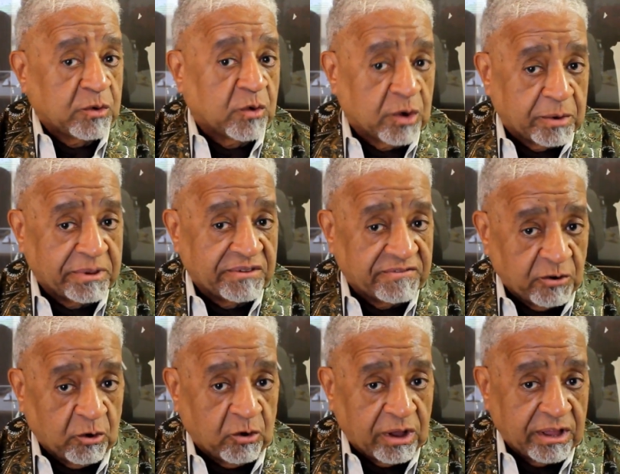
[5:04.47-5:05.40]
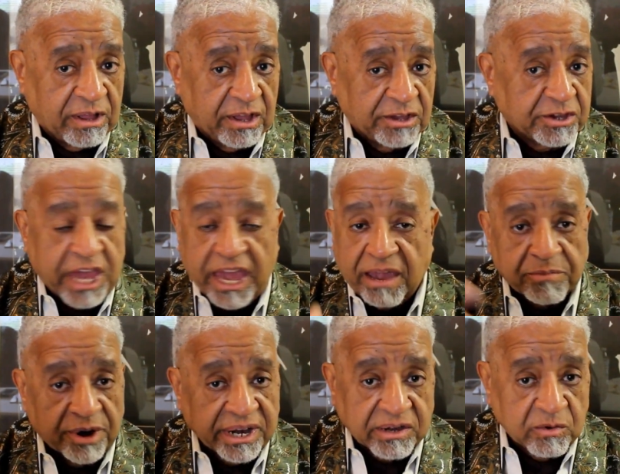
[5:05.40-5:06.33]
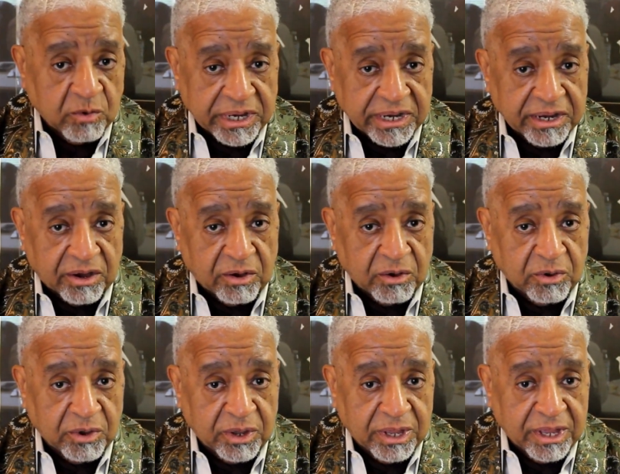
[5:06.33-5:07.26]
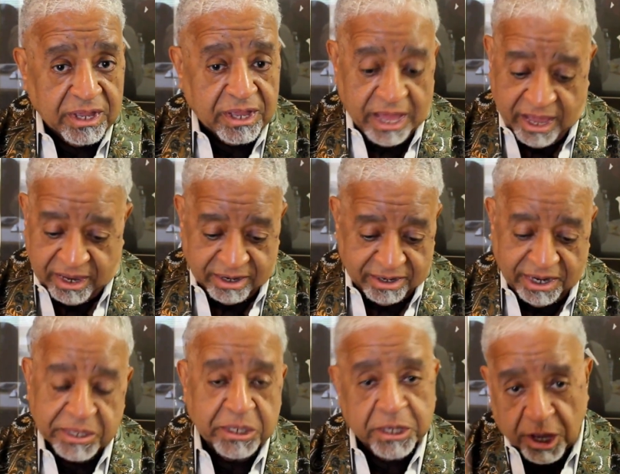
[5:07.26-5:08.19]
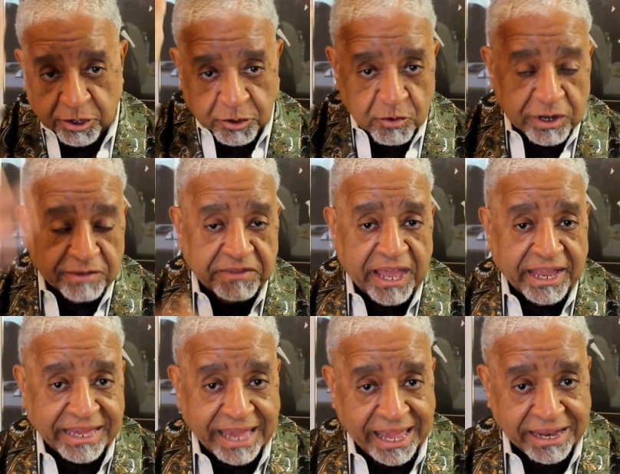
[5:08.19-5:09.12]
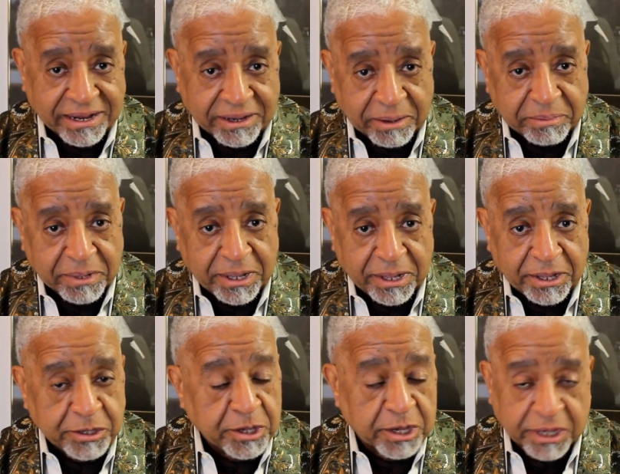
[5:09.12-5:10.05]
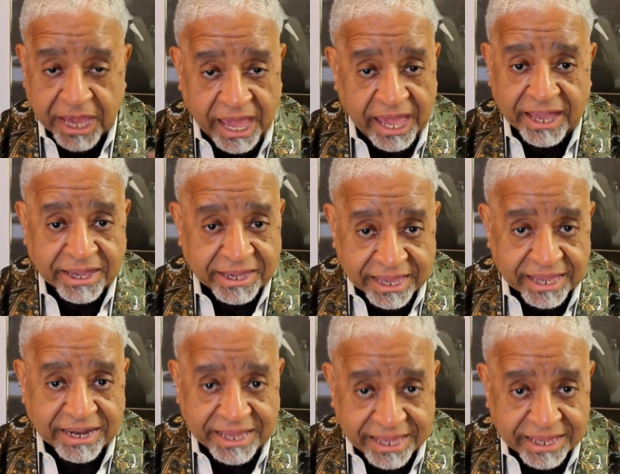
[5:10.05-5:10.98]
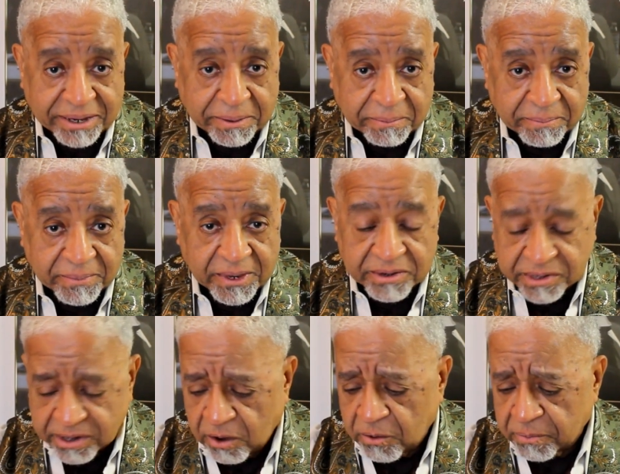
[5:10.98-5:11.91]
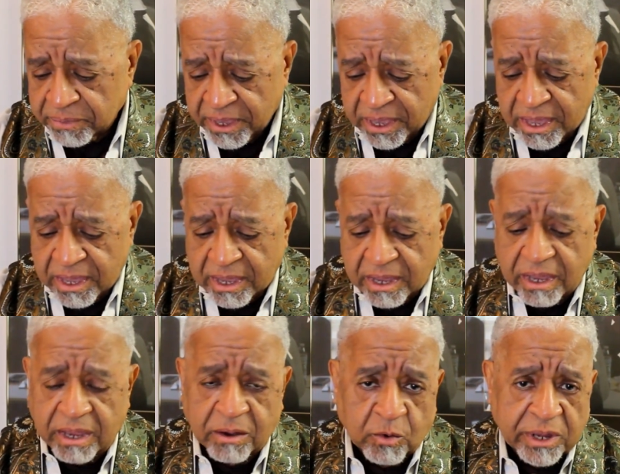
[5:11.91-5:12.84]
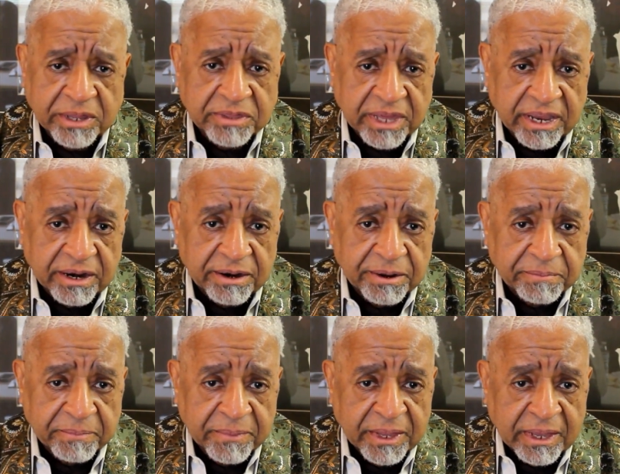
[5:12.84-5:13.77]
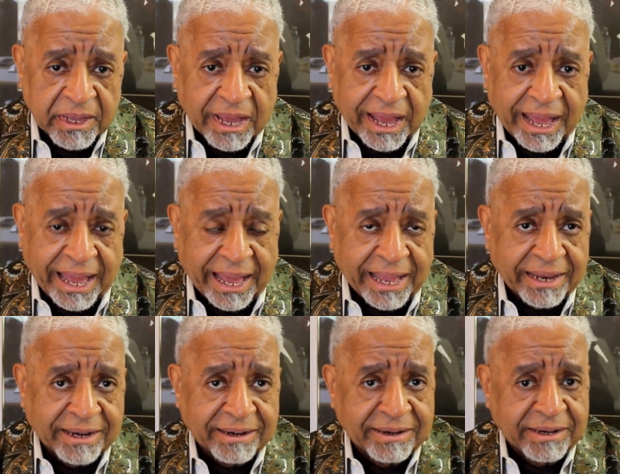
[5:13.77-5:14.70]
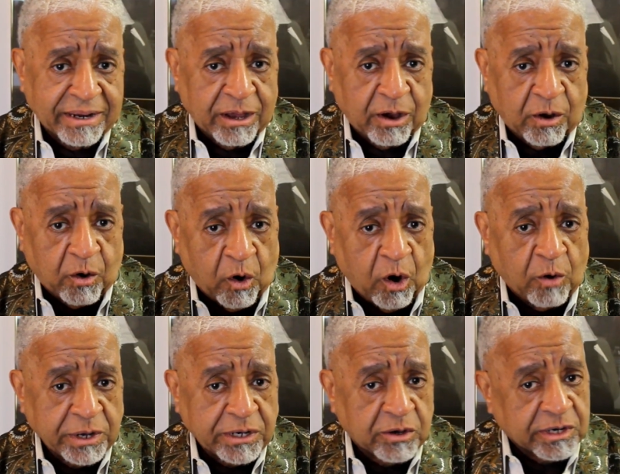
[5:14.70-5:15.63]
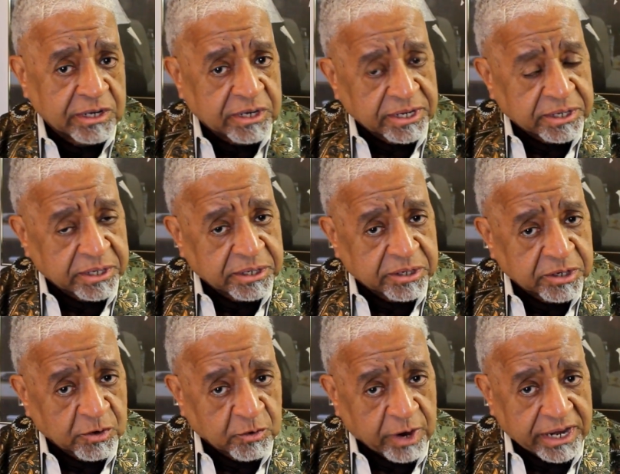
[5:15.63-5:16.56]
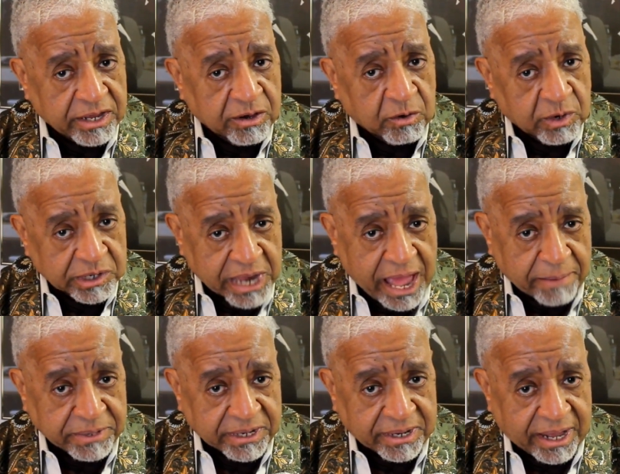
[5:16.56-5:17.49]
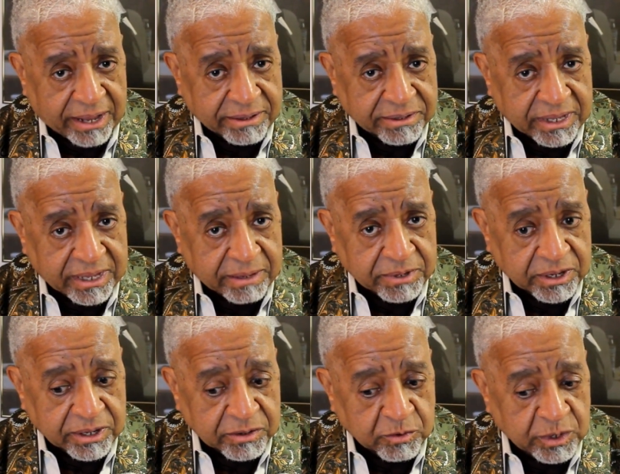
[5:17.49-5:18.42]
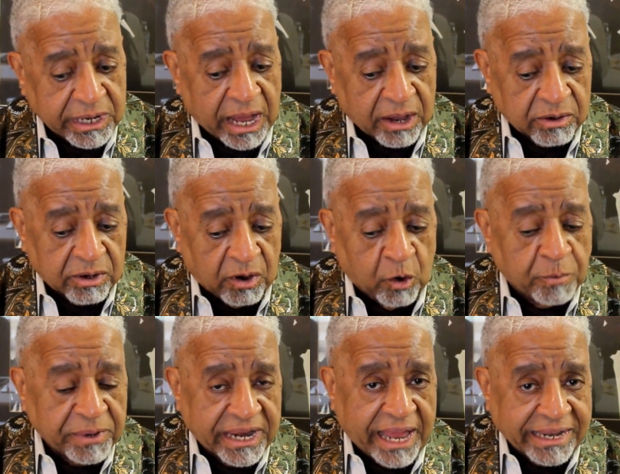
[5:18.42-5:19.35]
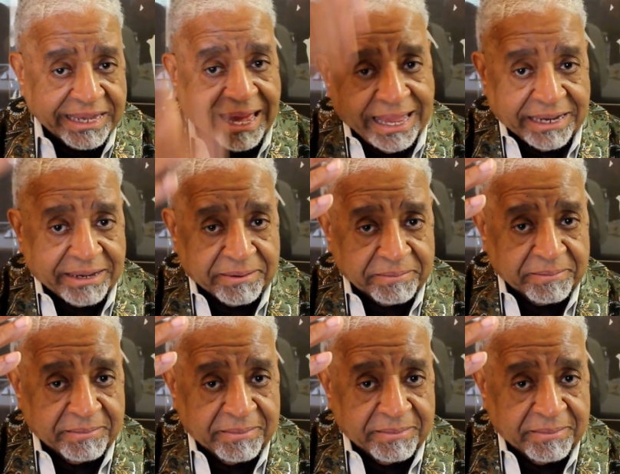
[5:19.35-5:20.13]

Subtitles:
we were before. You can't break the window, and unless you lift that gate up, you can't get in. So we're there, and All we're doing is listening to the radio, what's happening out there, because we're not going to open that gate